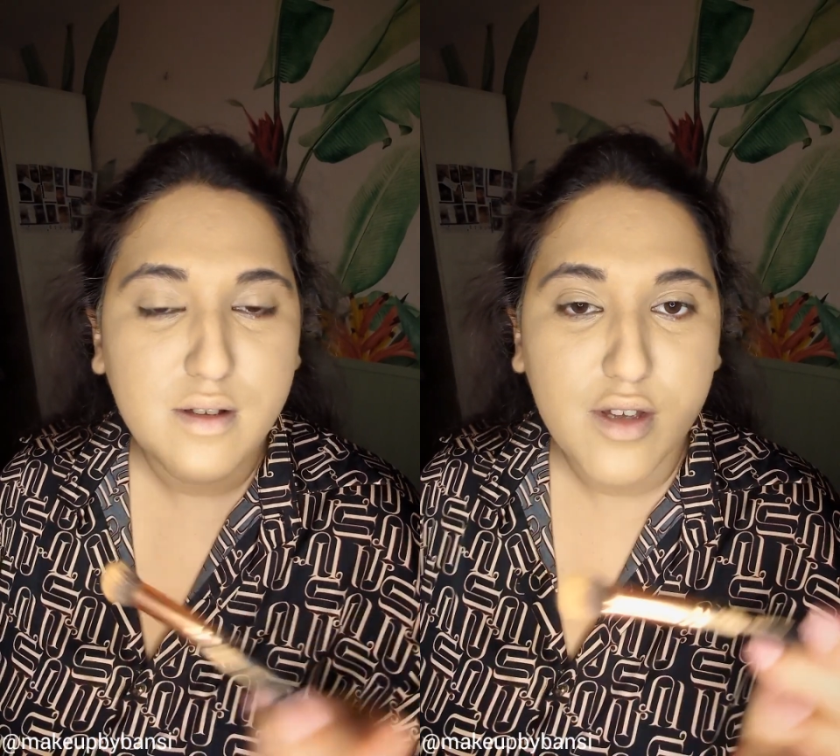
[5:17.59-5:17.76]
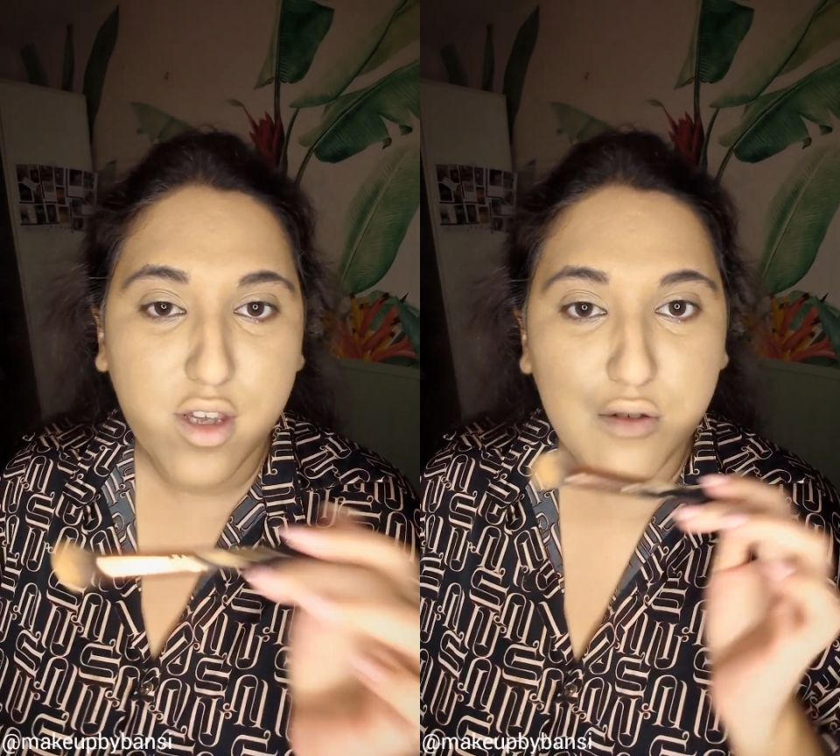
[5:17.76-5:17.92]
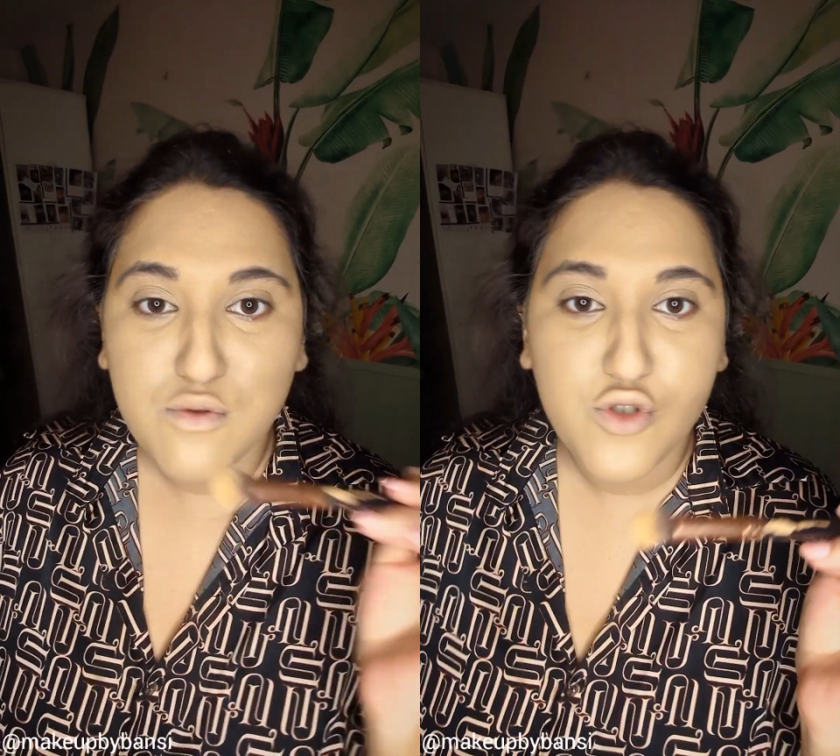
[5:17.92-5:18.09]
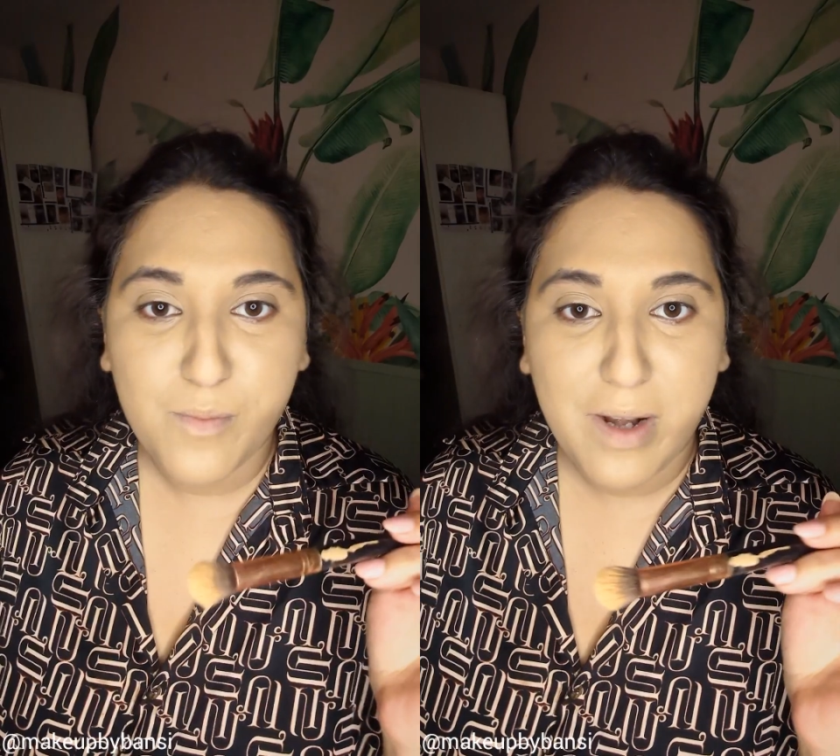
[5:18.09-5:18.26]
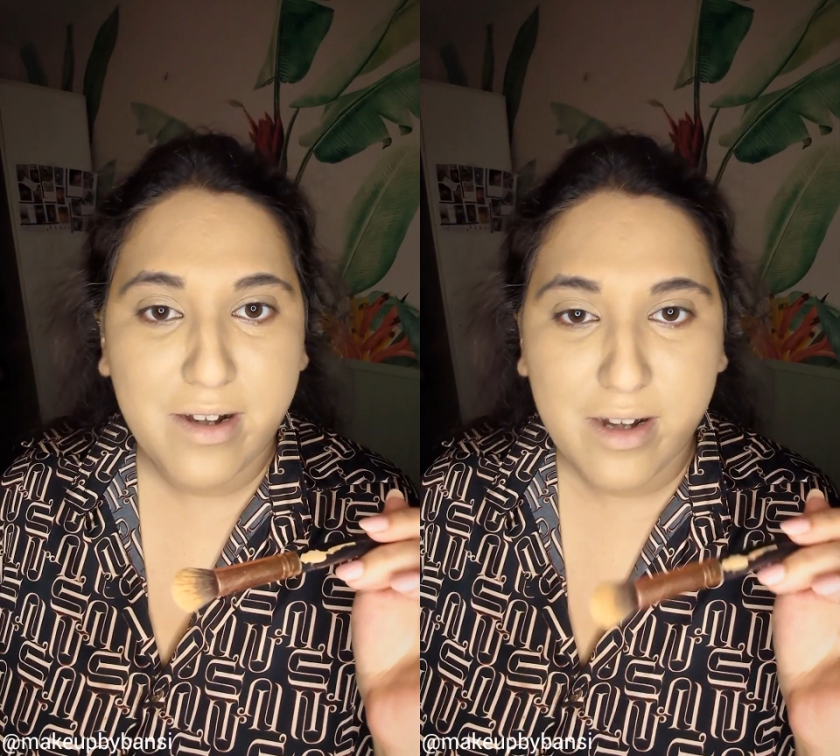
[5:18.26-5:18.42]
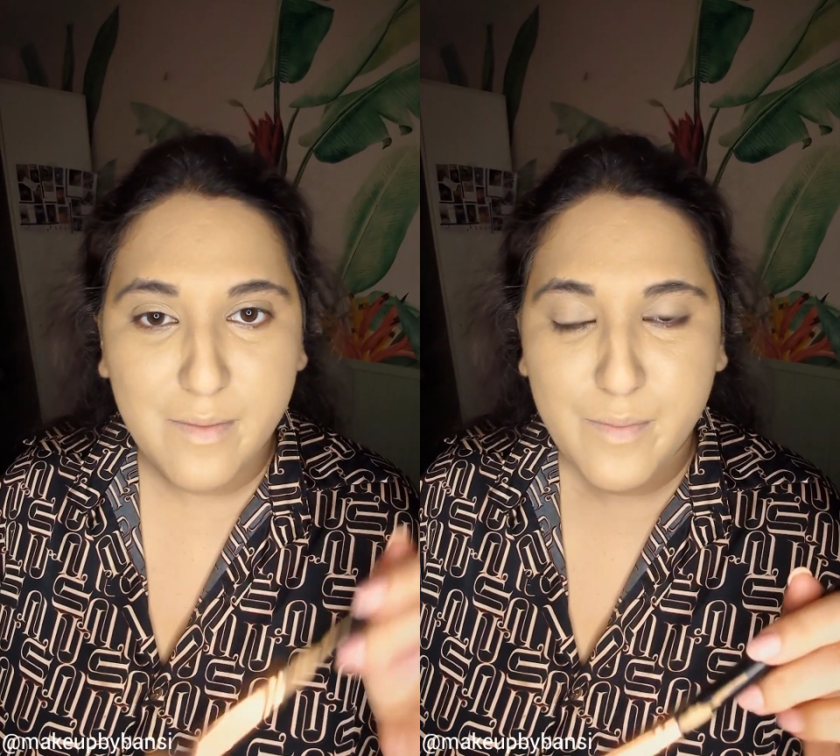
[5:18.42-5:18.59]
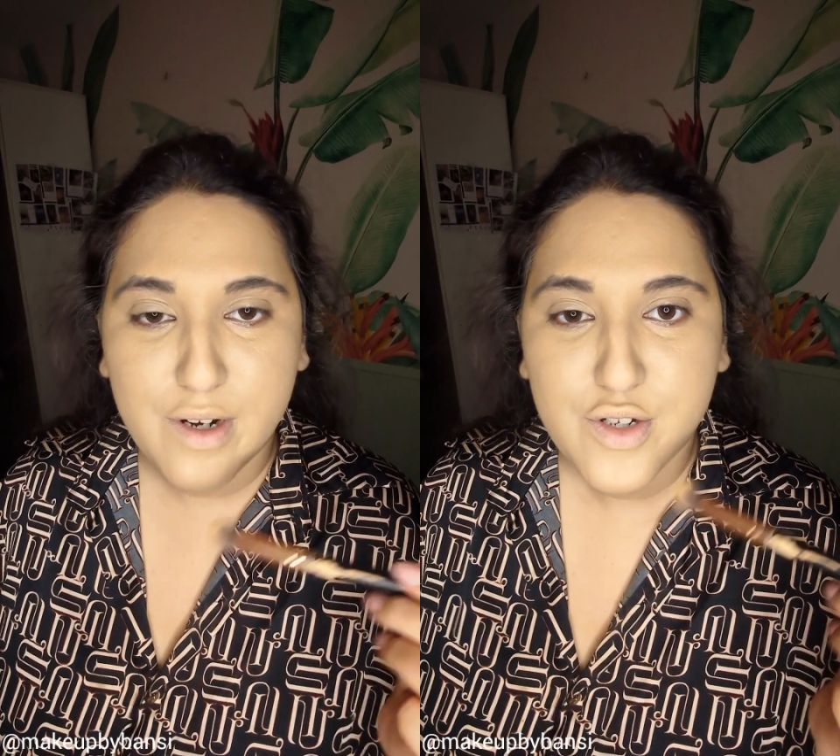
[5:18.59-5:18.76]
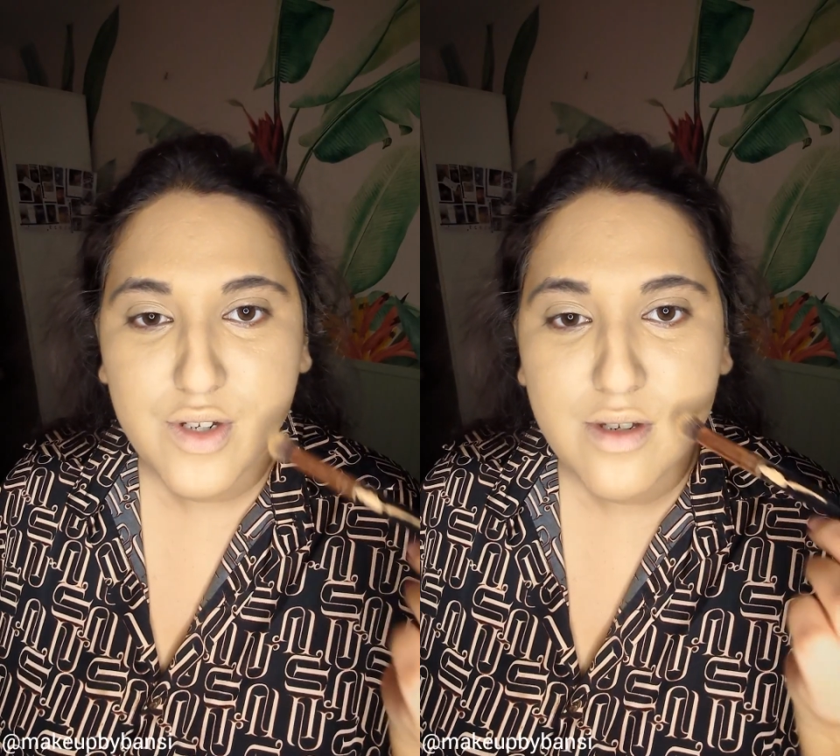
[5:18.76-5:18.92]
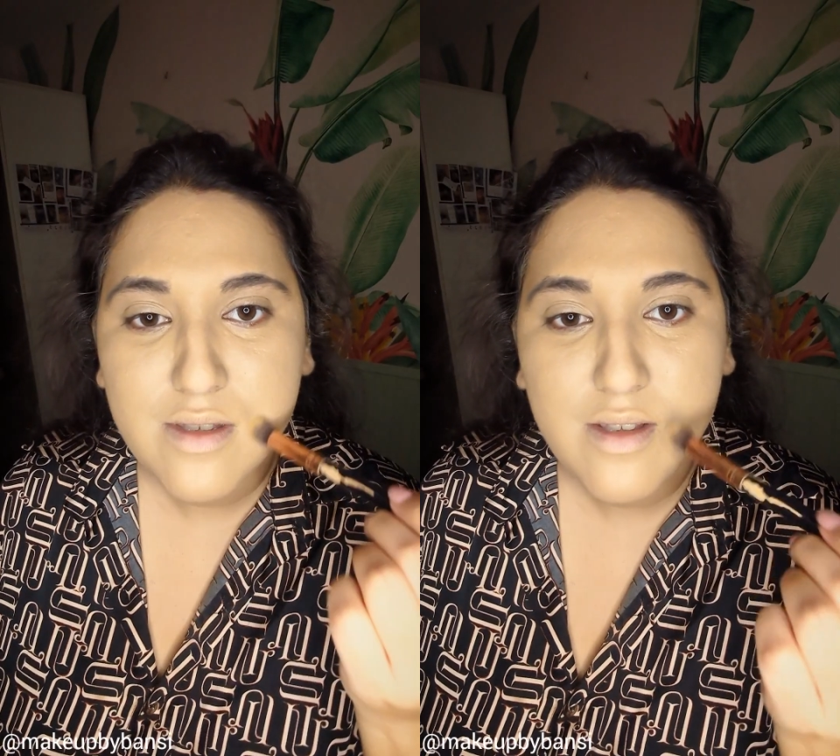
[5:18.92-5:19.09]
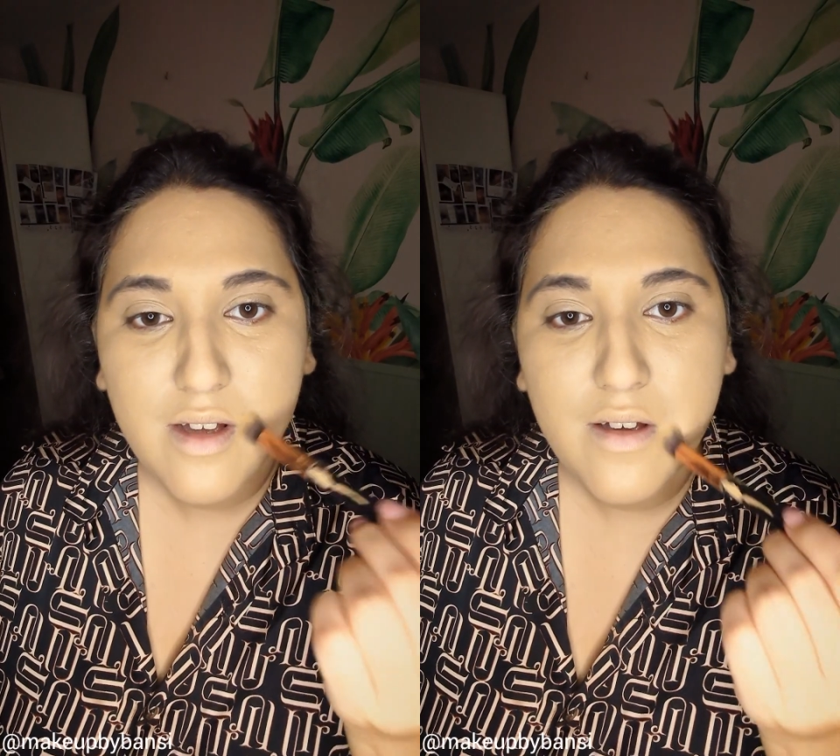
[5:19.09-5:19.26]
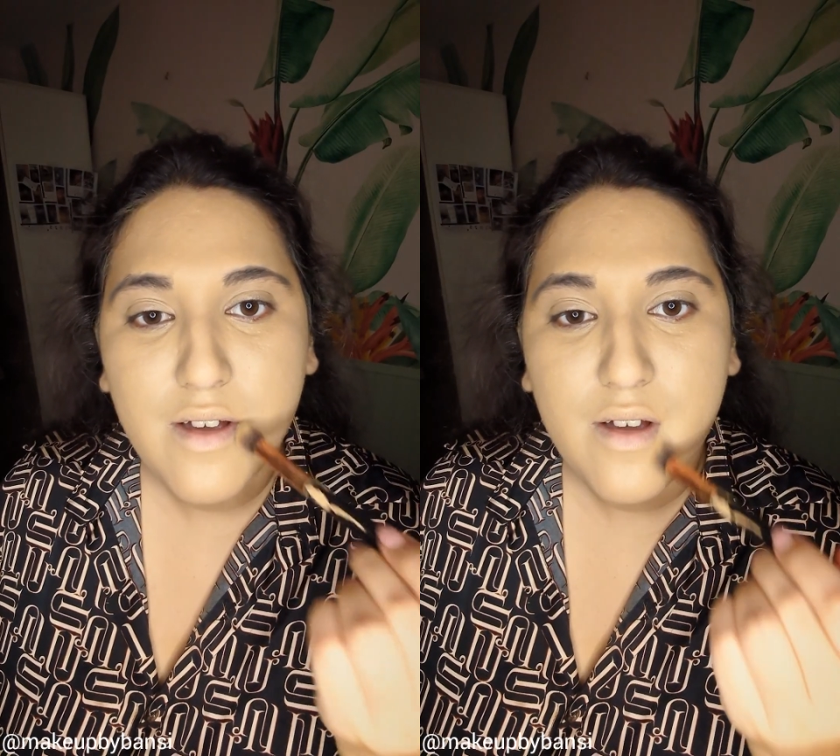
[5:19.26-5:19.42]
huge blending brushes